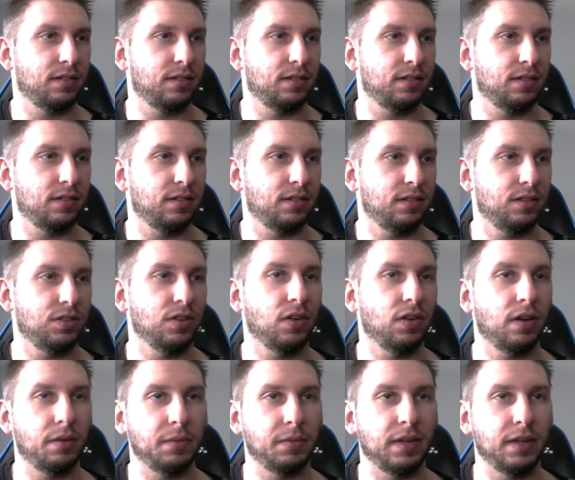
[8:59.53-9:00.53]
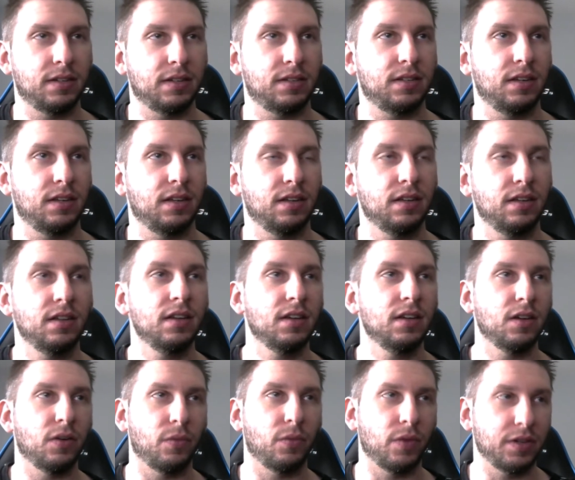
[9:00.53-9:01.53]
So I'm guessing
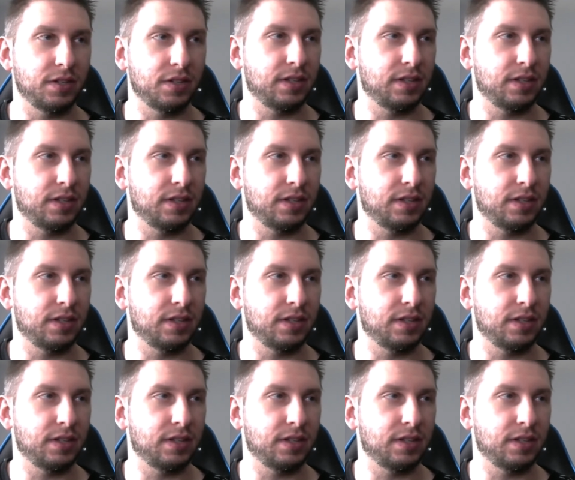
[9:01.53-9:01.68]
once that